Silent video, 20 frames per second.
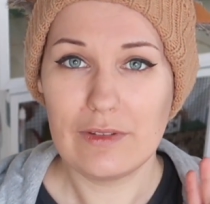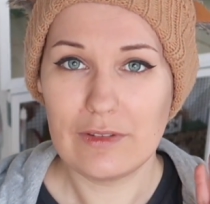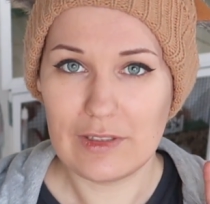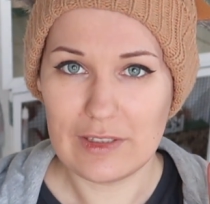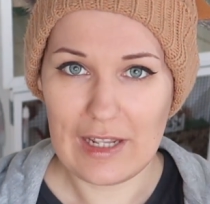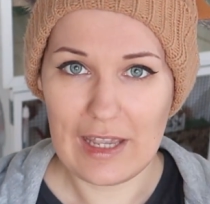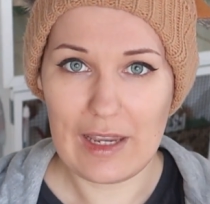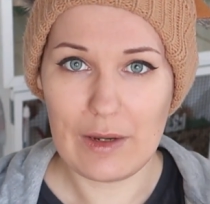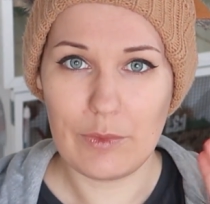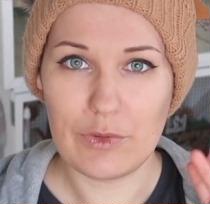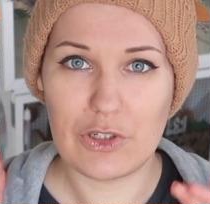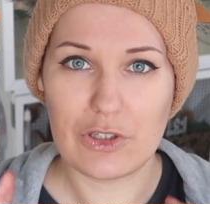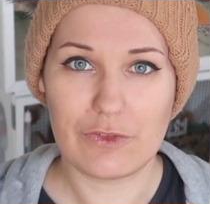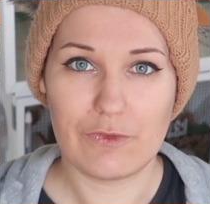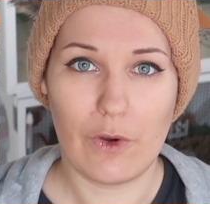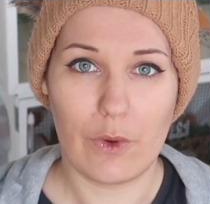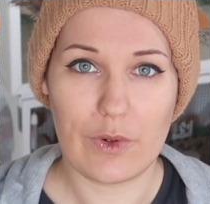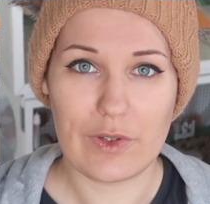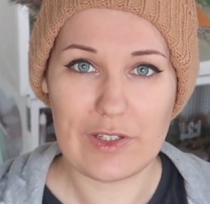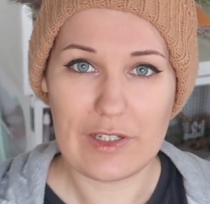Today, we're just
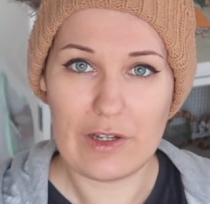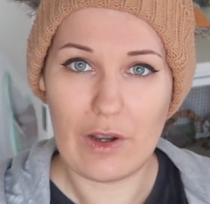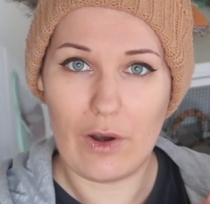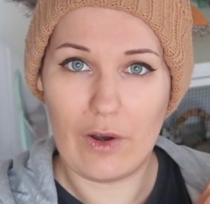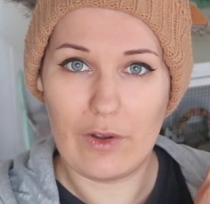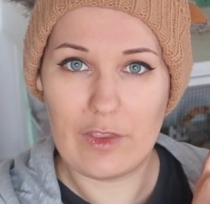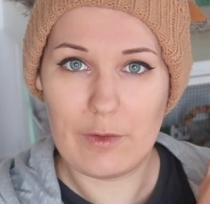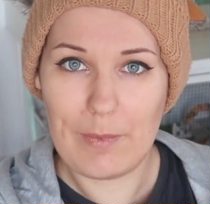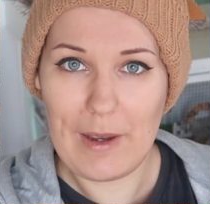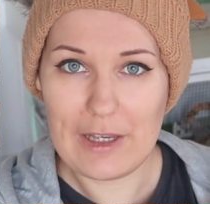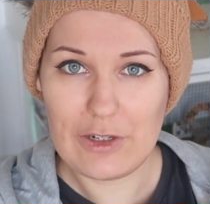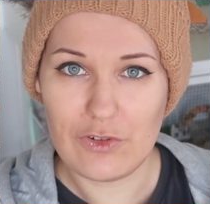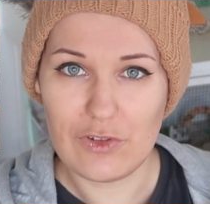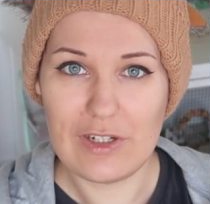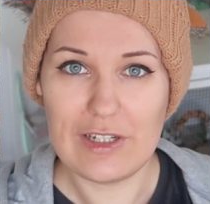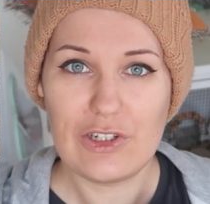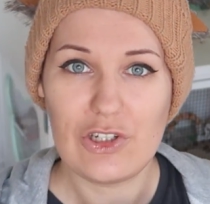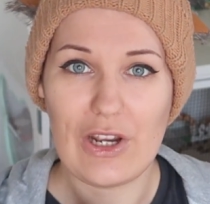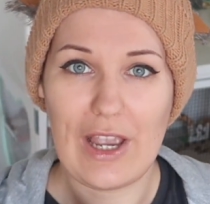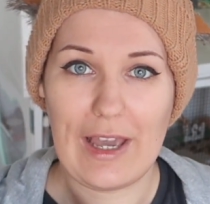focusing on the Petri
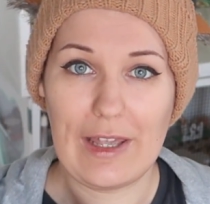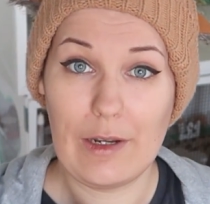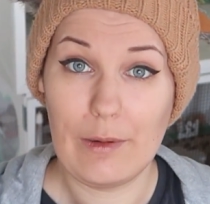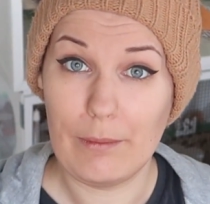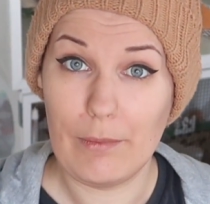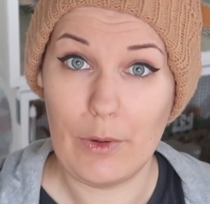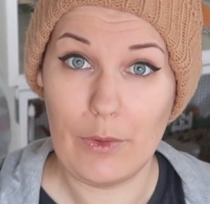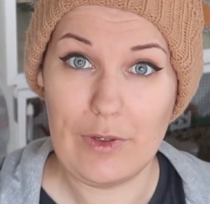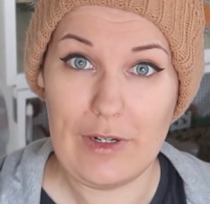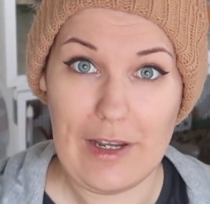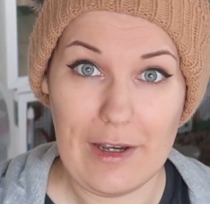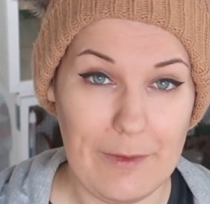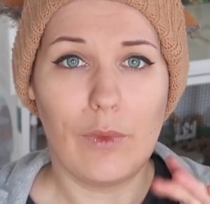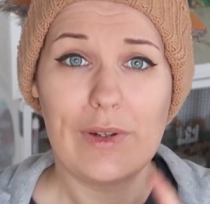dish and Ammonia.